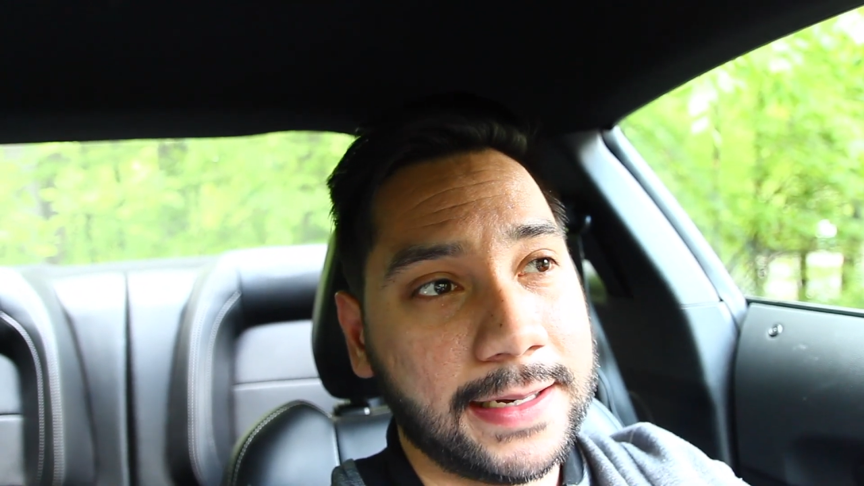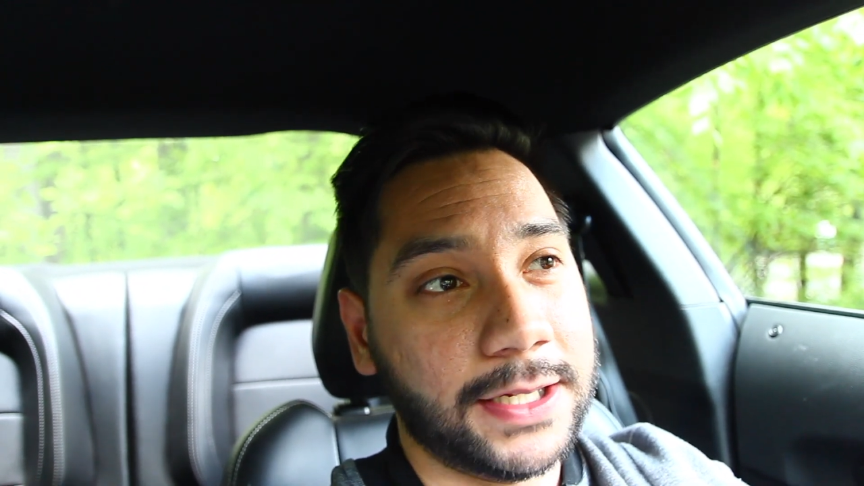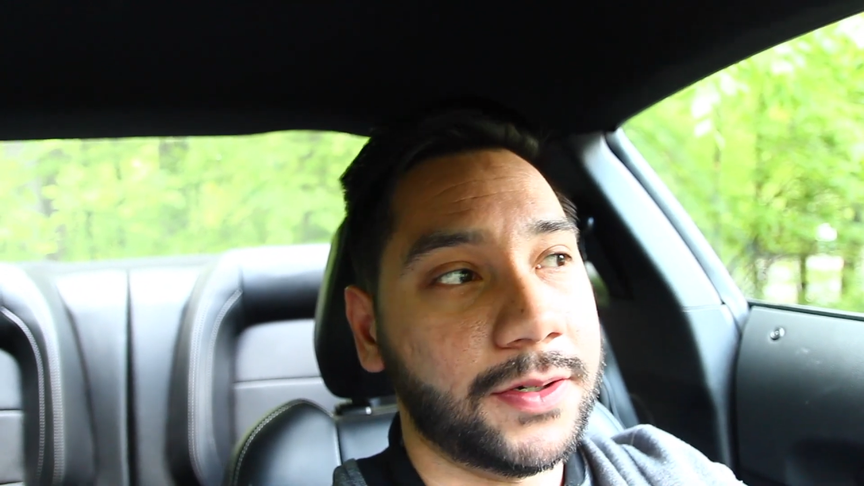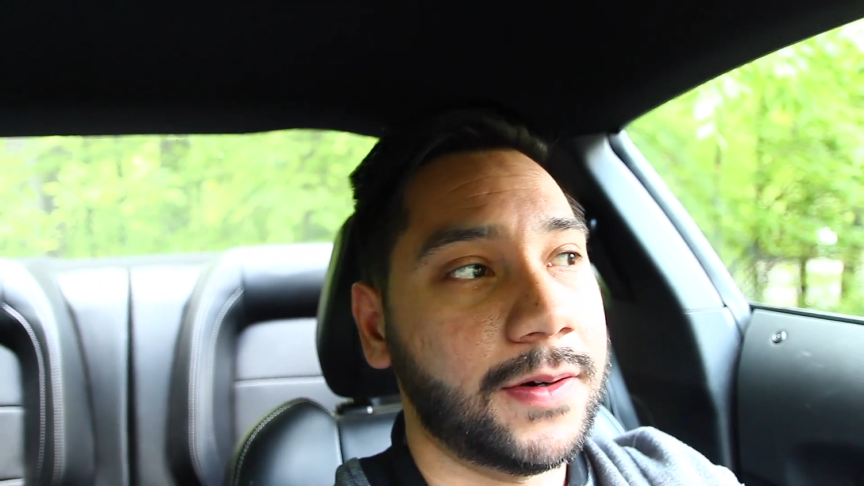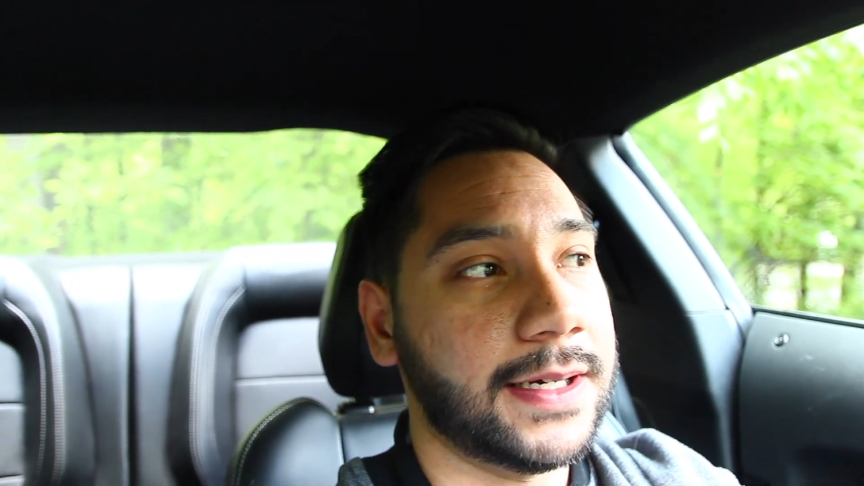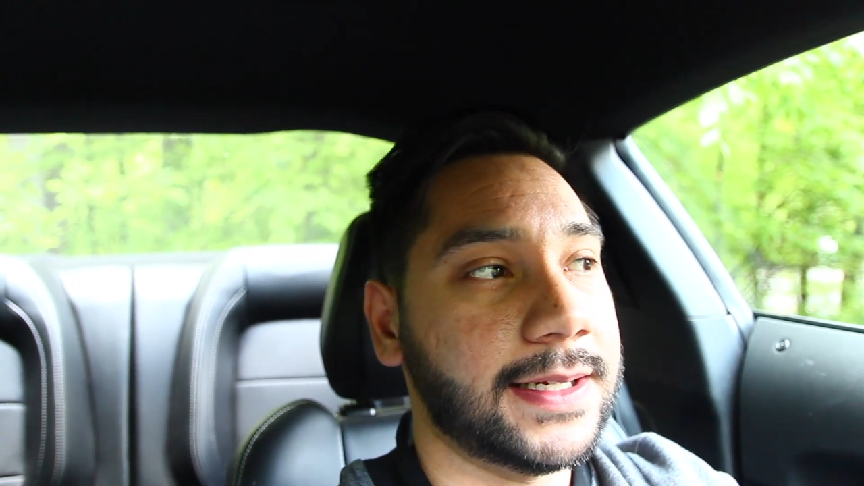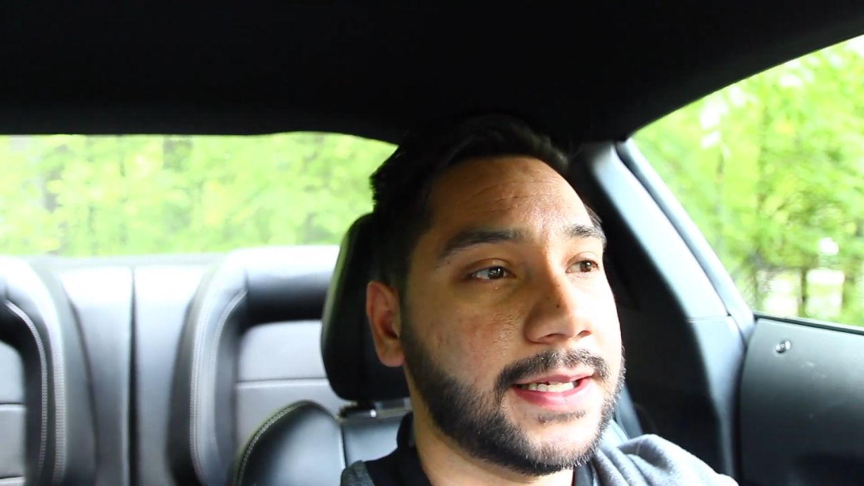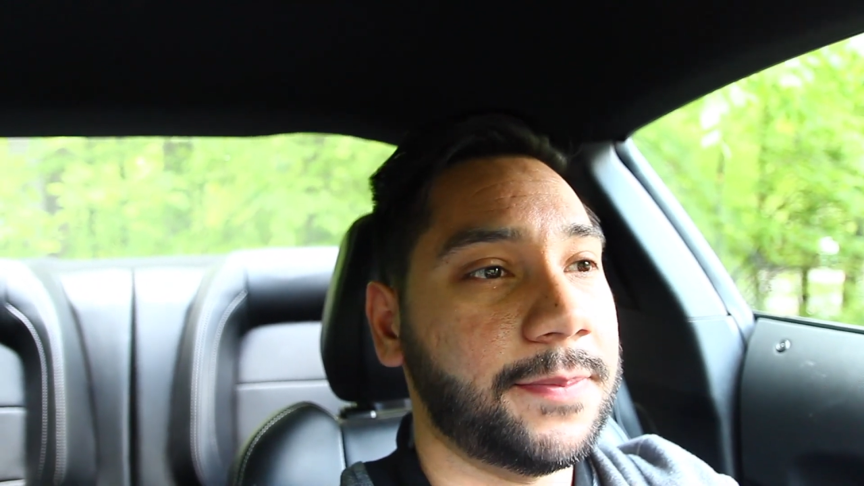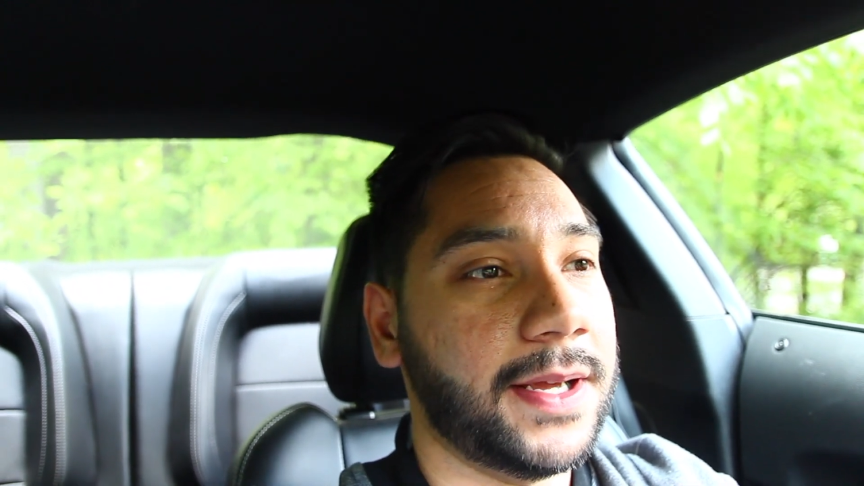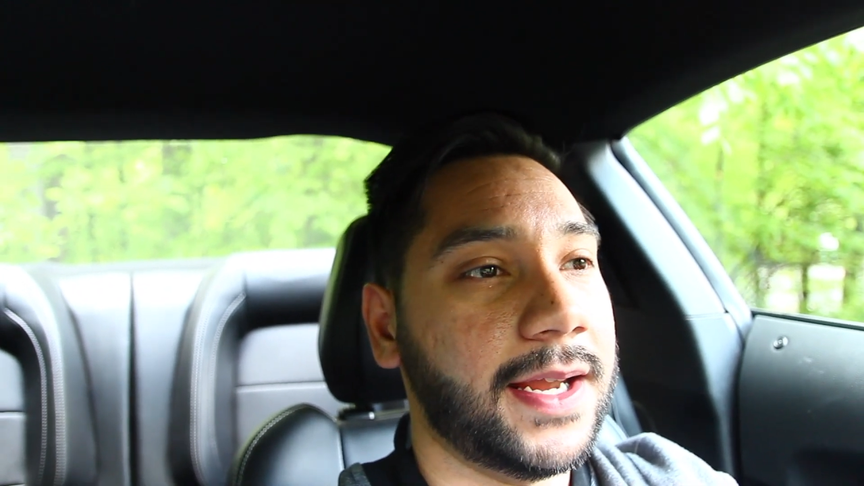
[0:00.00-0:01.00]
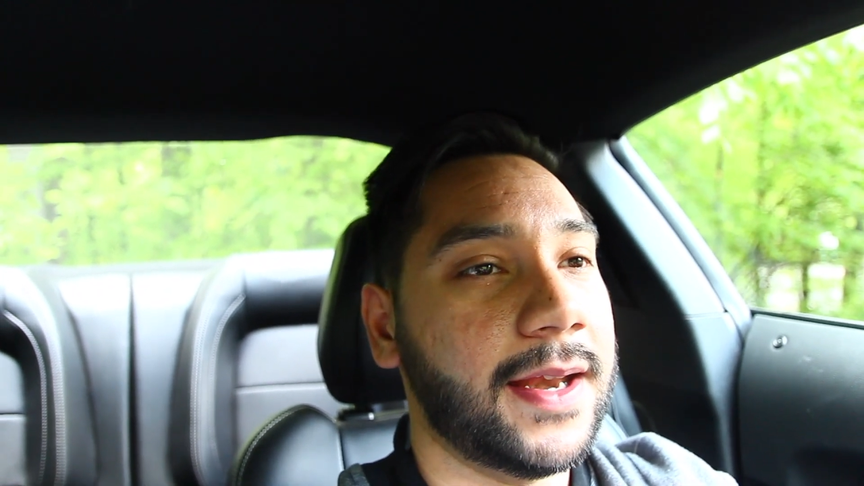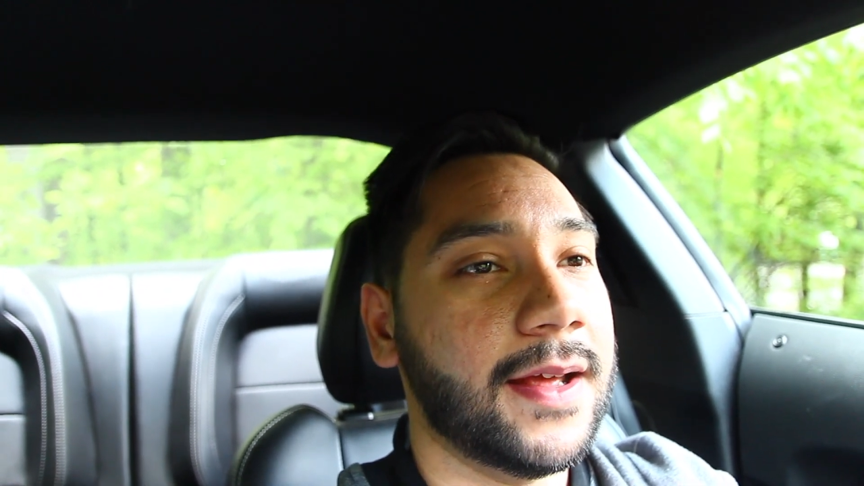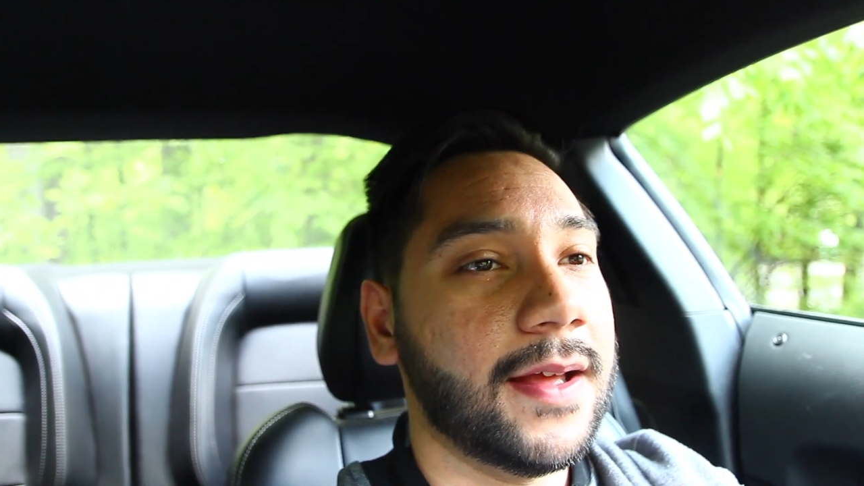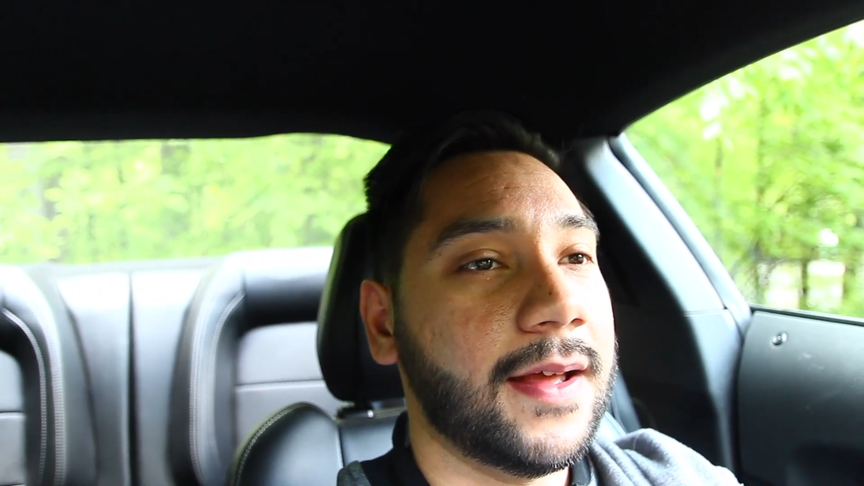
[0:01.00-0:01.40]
and you don't anticipate